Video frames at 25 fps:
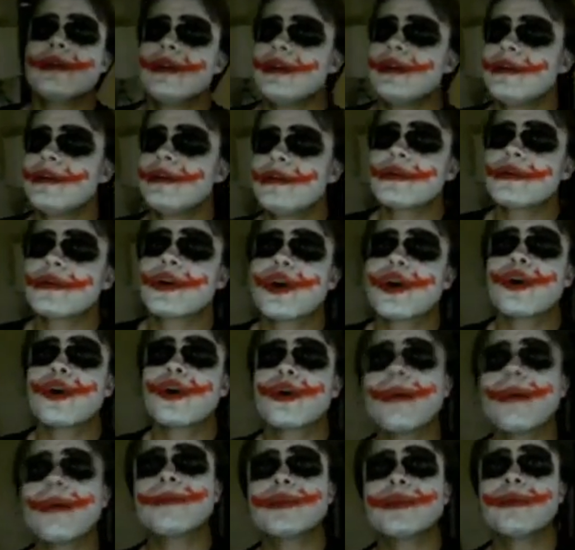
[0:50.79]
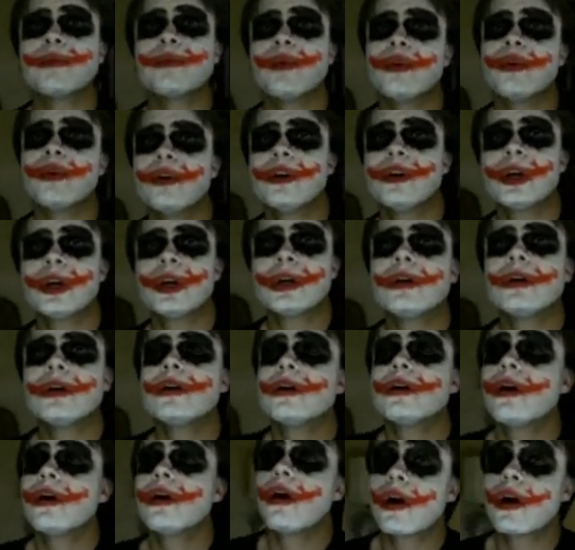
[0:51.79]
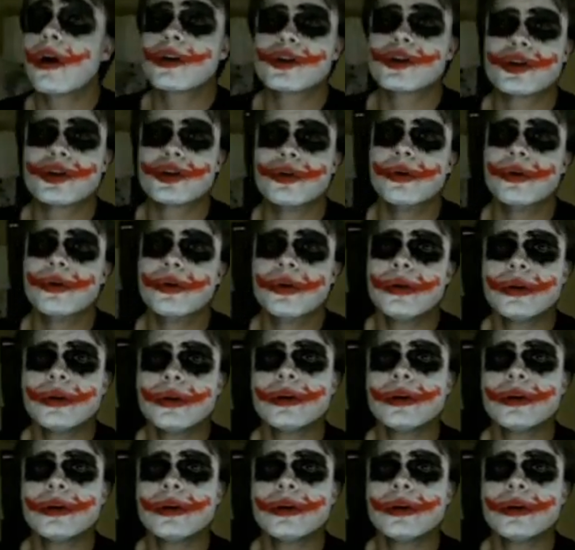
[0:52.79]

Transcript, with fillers: incorruptible, aren't you?